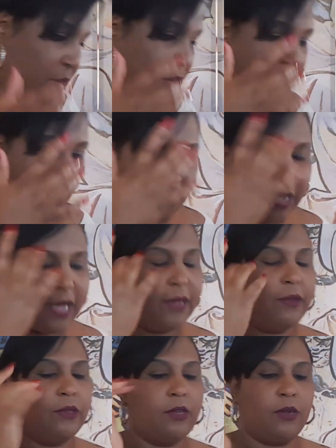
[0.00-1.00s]

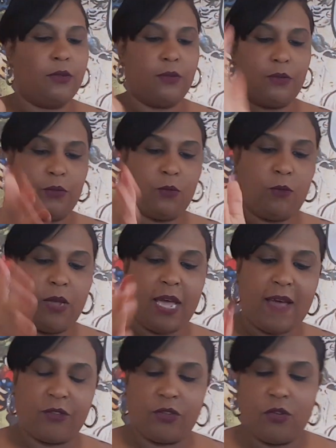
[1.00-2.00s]
Okay, so we
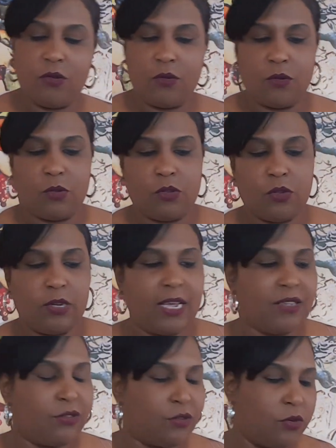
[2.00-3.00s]
have two. So
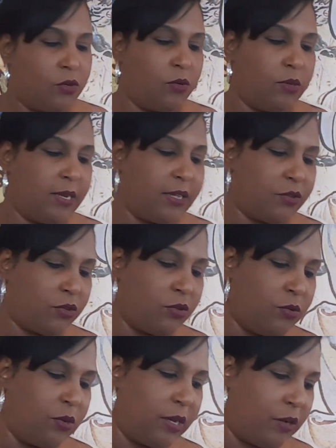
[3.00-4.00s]
there's
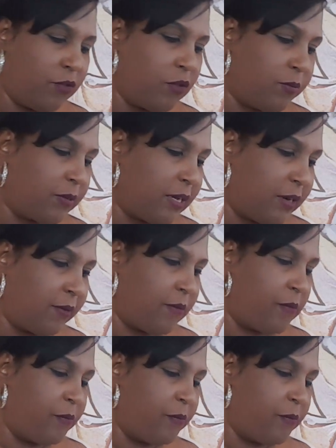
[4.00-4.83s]
two groups here.